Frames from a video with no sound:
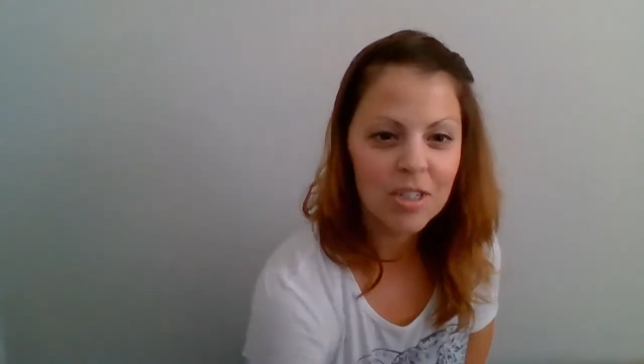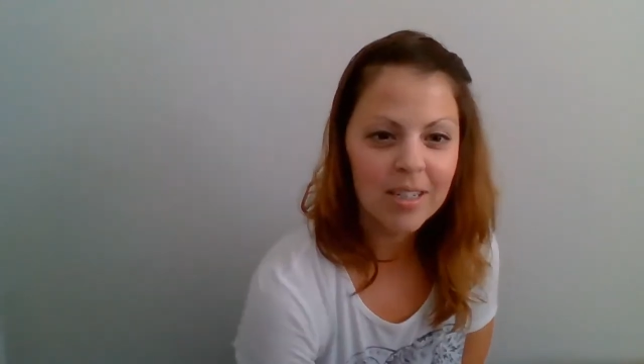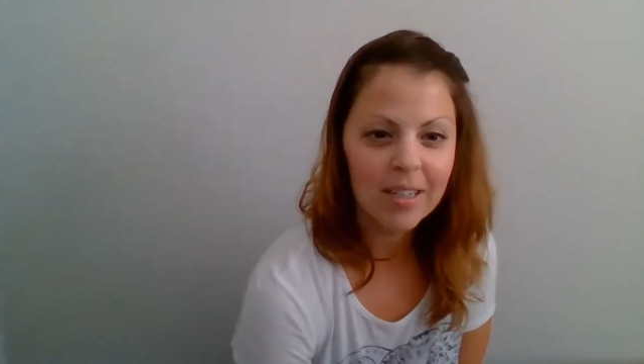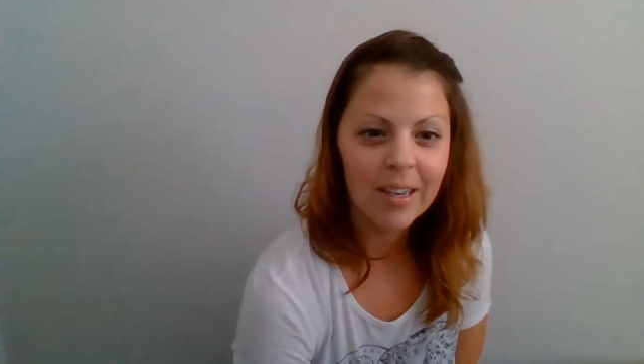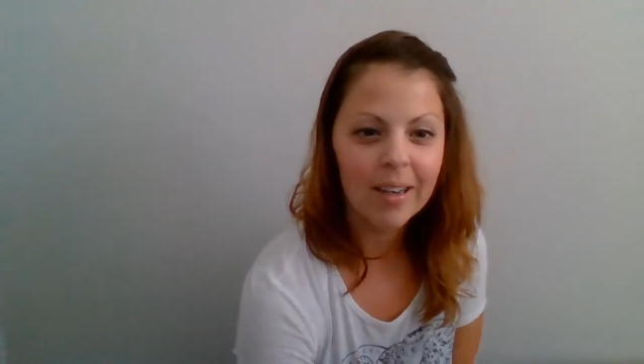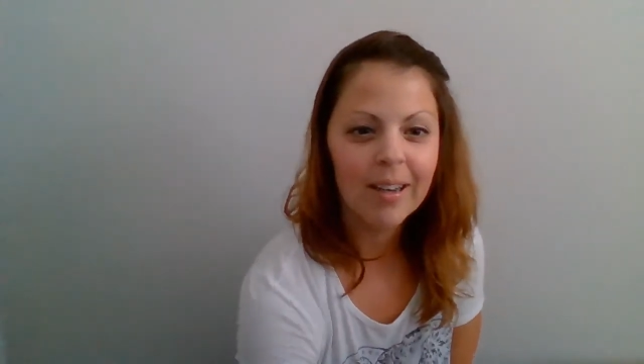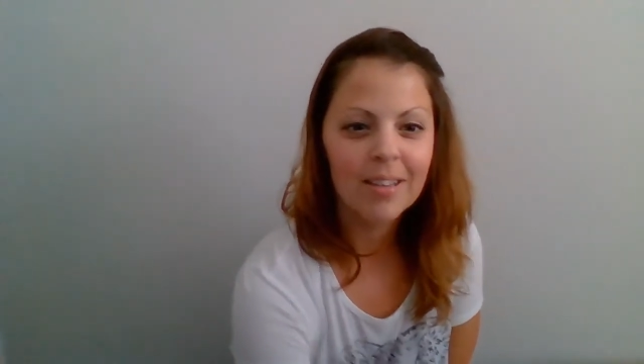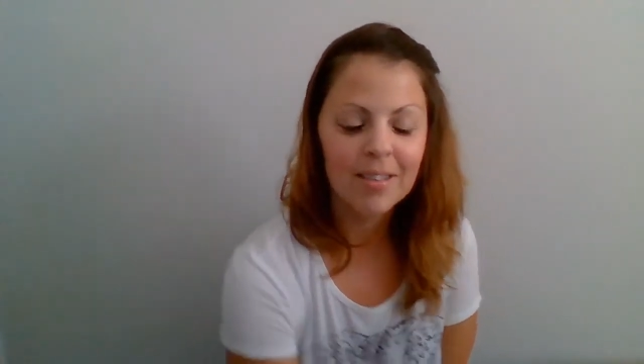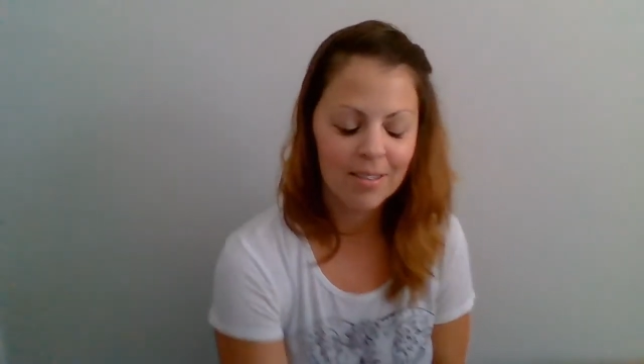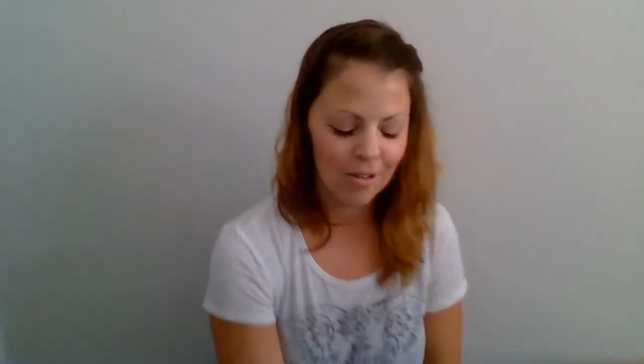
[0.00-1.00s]

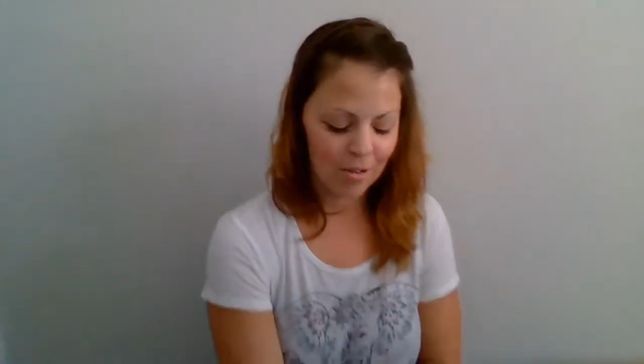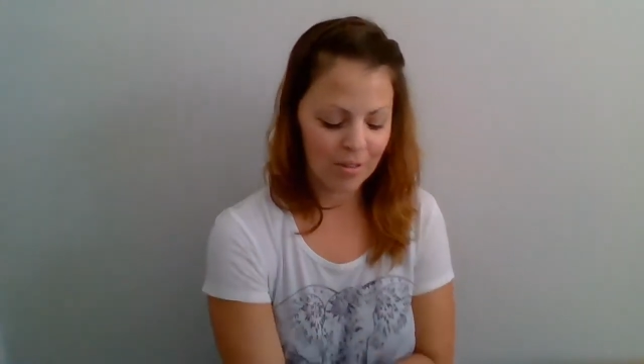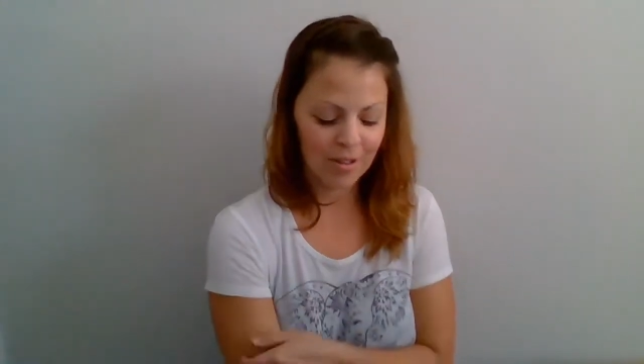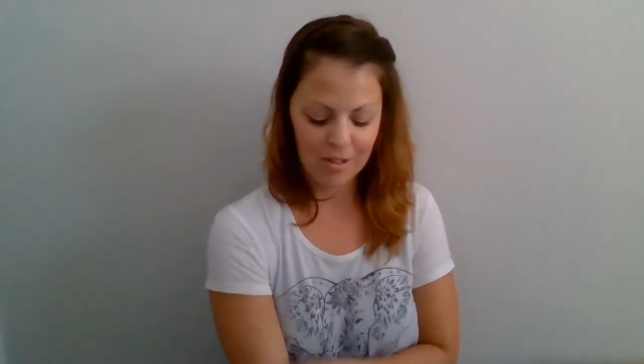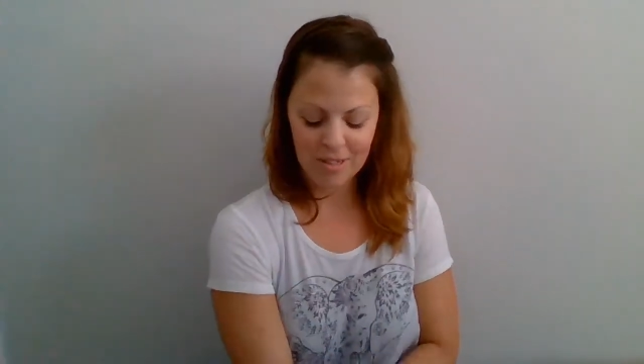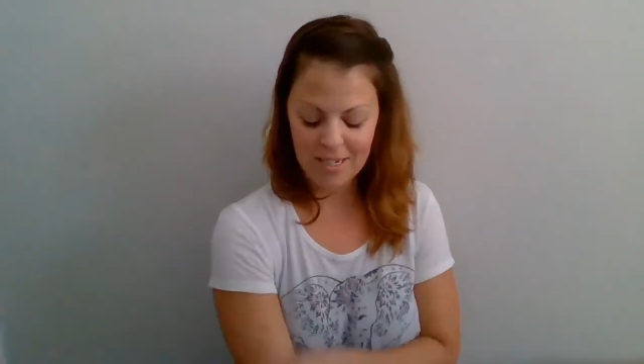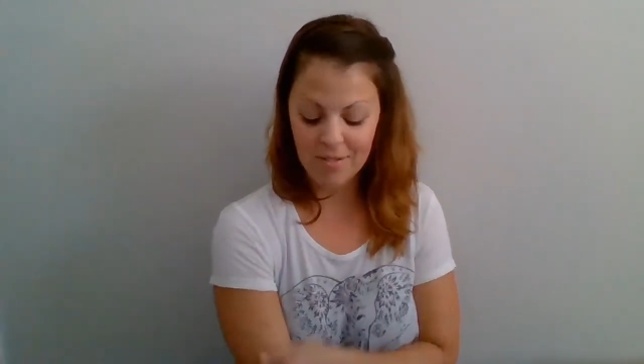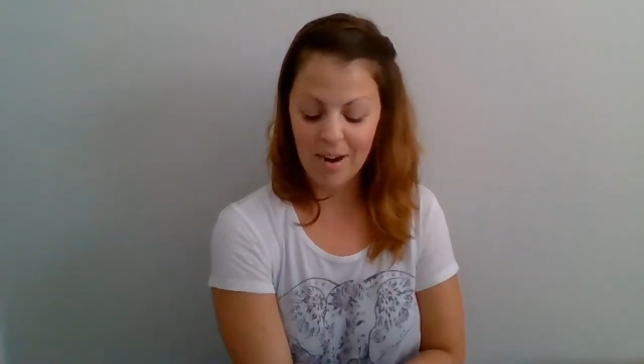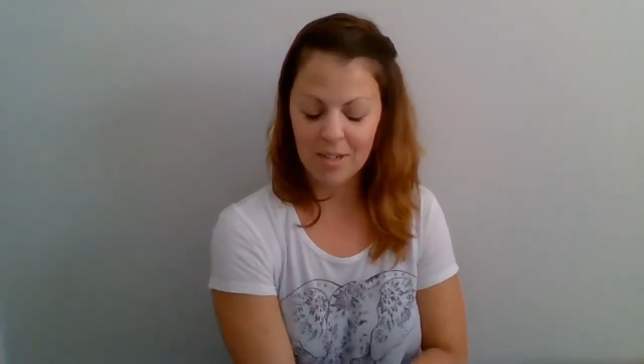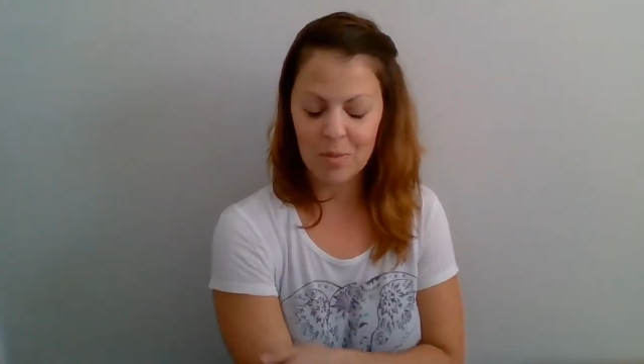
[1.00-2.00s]
The
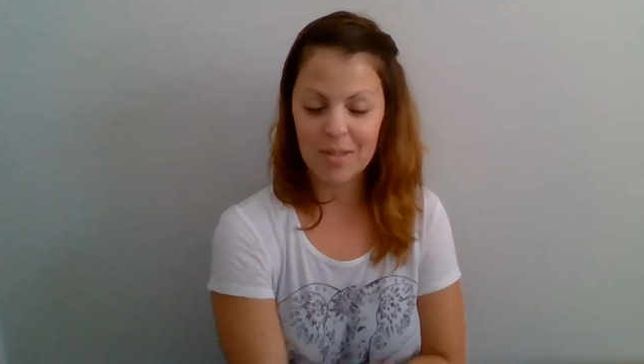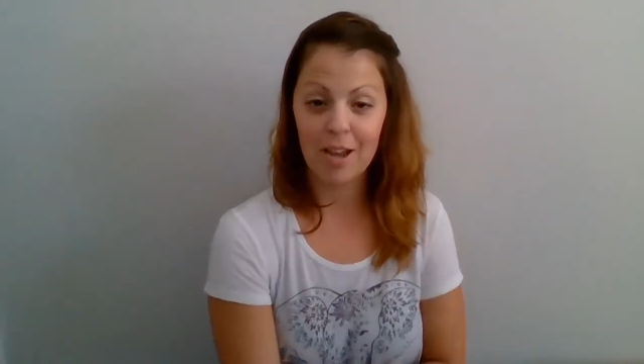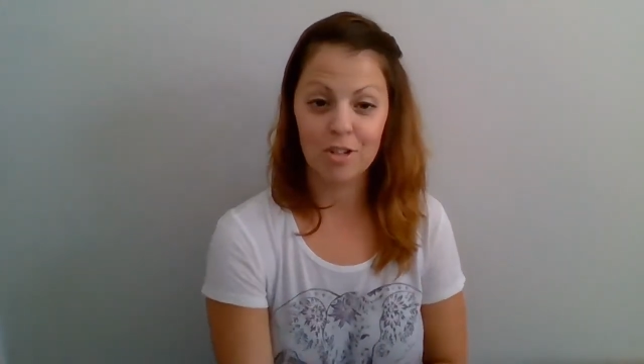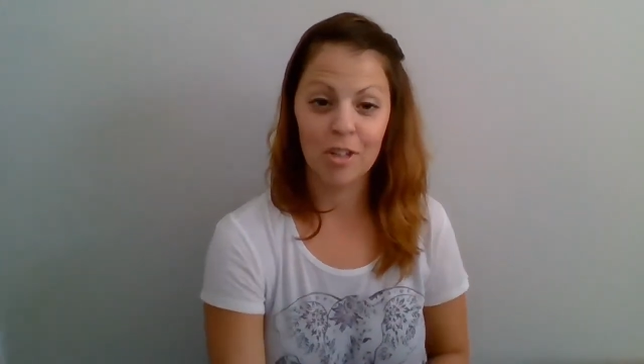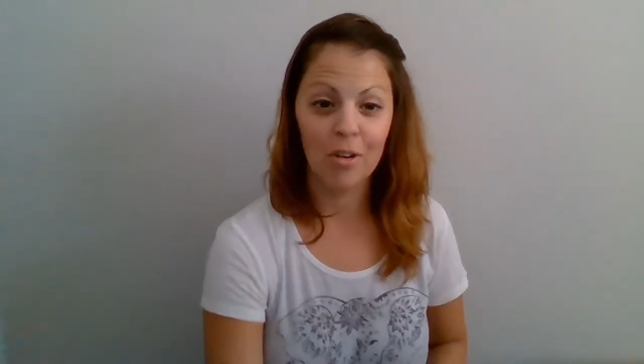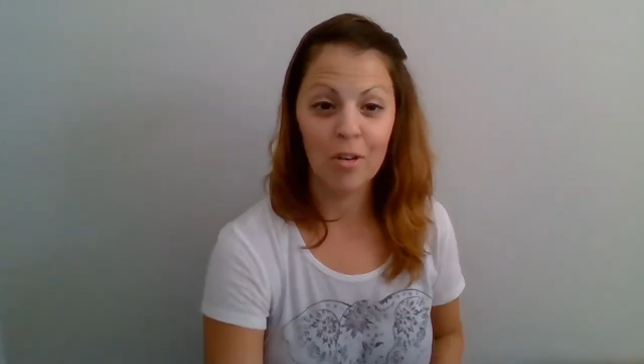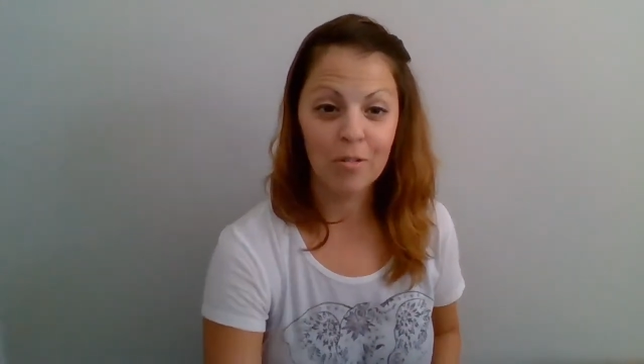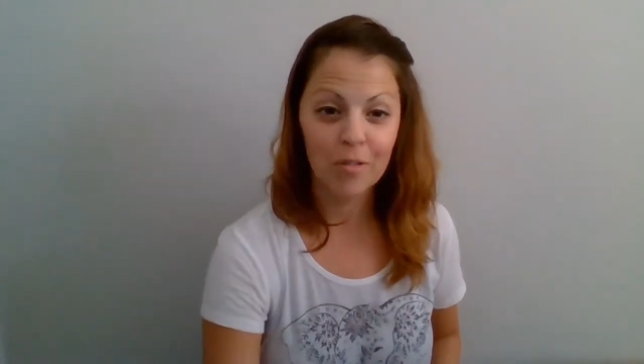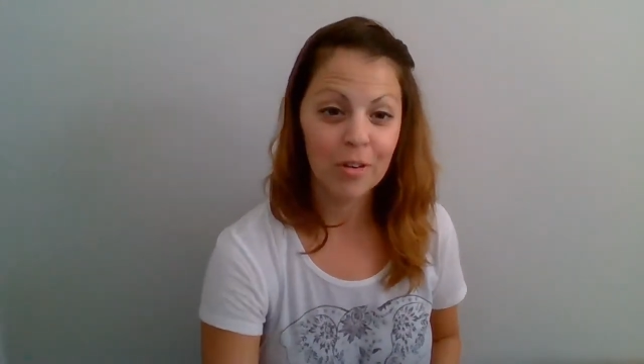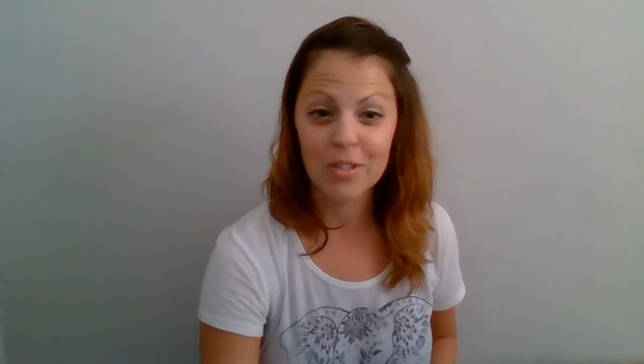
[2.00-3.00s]
T-Rex was actually her
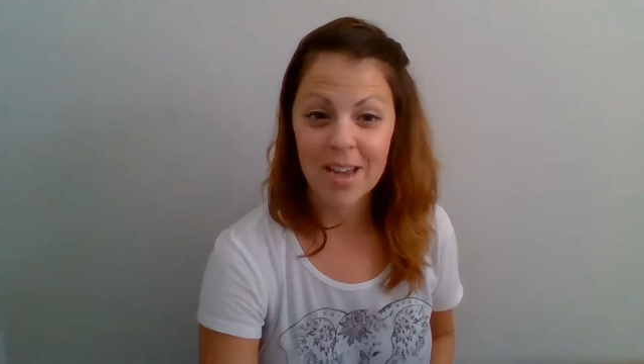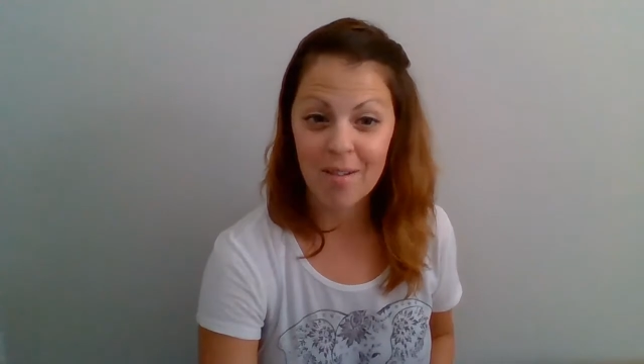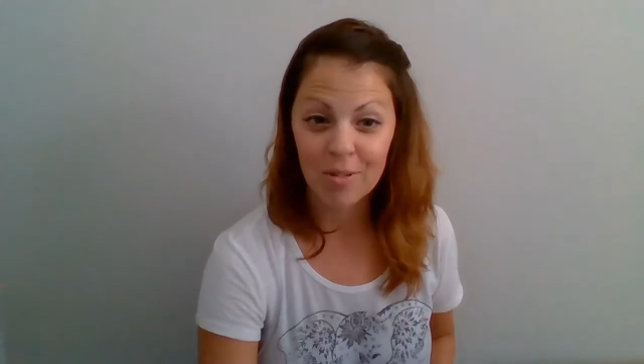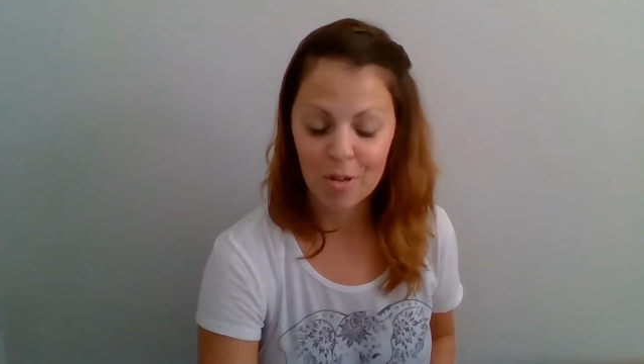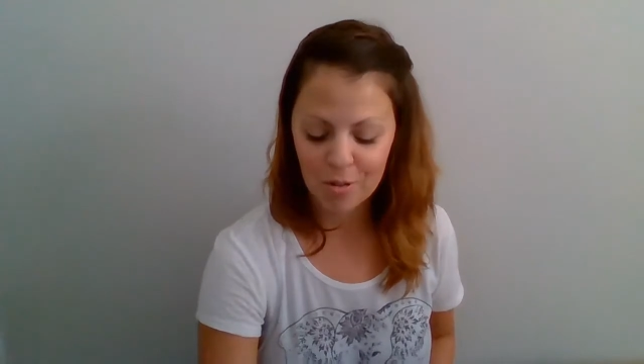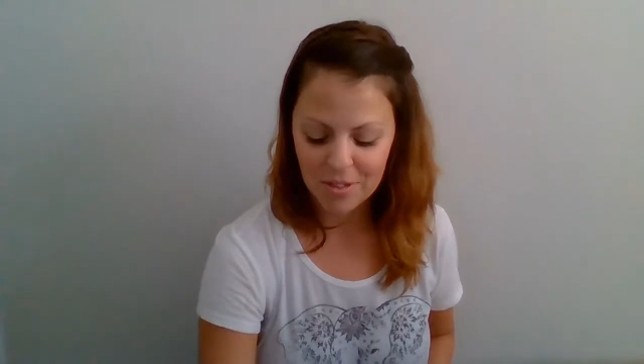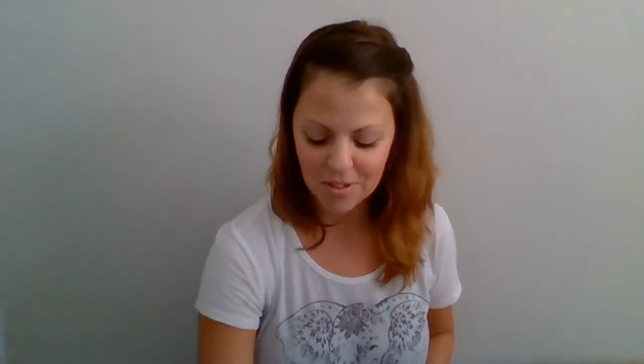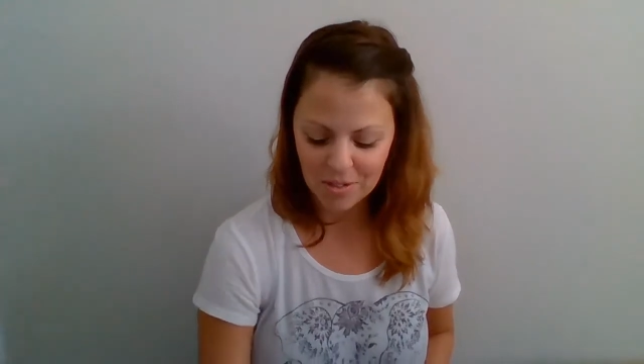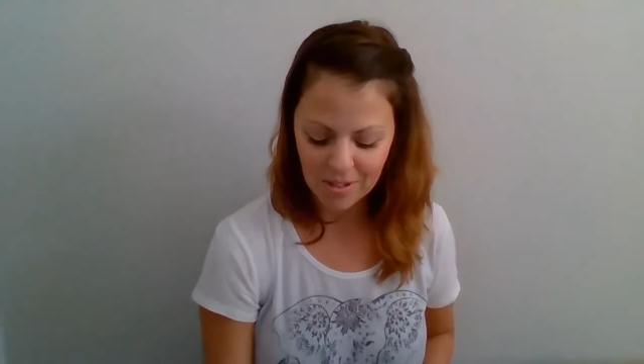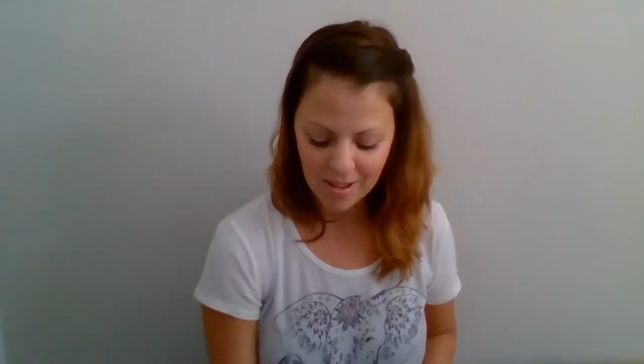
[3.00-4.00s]
first ever
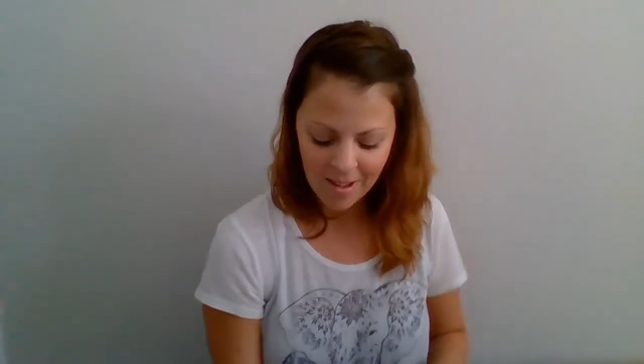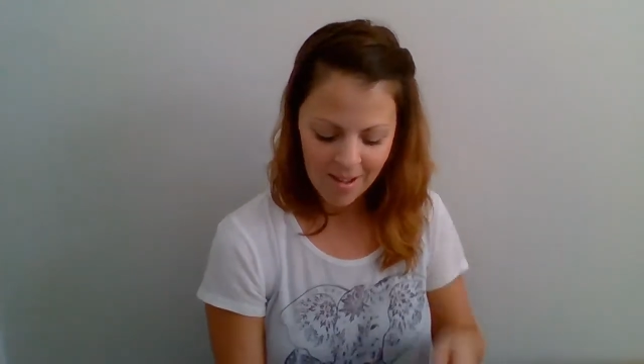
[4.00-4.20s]
crystal,